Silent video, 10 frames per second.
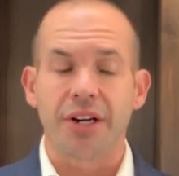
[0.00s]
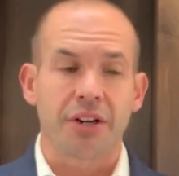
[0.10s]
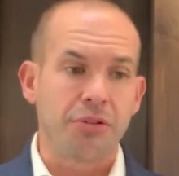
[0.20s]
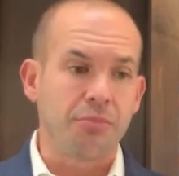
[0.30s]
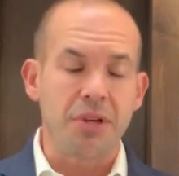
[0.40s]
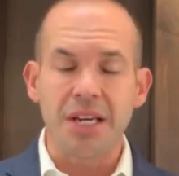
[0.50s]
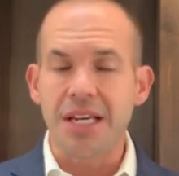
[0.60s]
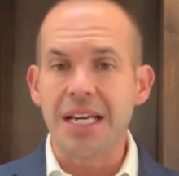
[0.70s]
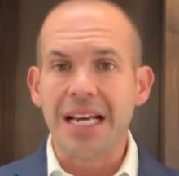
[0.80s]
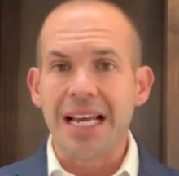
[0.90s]
It could
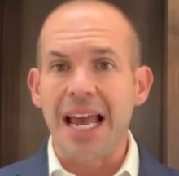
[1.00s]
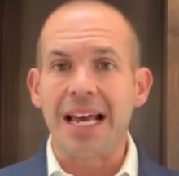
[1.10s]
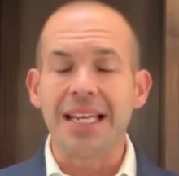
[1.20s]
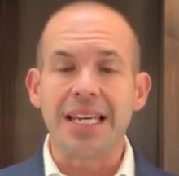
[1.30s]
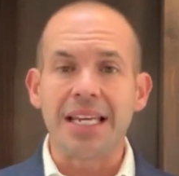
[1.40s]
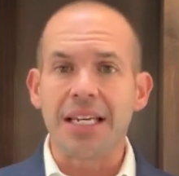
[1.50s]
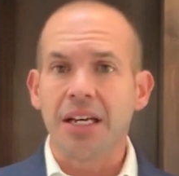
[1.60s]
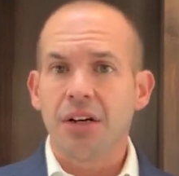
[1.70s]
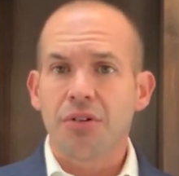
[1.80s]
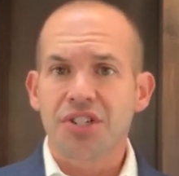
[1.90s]
be any
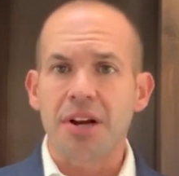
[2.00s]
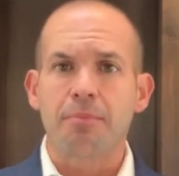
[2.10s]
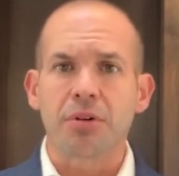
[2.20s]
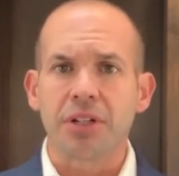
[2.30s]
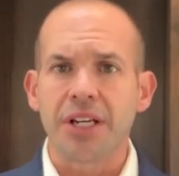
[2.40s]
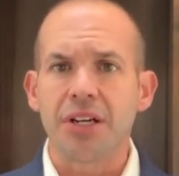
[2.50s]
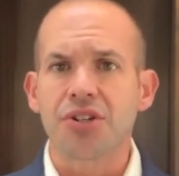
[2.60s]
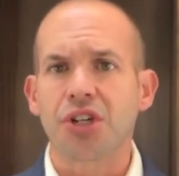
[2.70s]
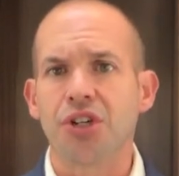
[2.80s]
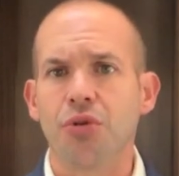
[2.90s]
separately
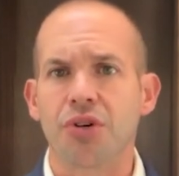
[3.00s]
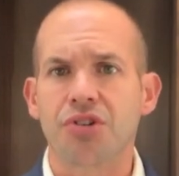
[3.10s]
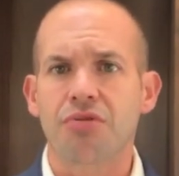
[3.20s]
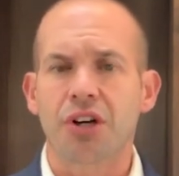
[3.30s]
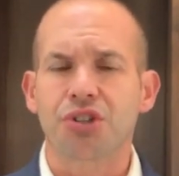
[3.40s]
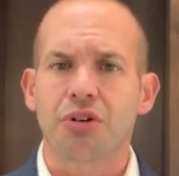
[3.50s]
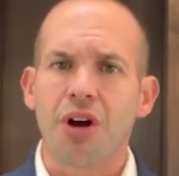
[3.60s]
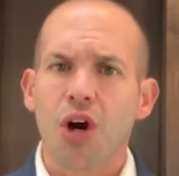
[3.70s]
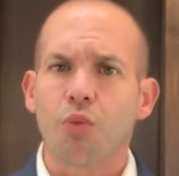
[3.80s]
secured structure,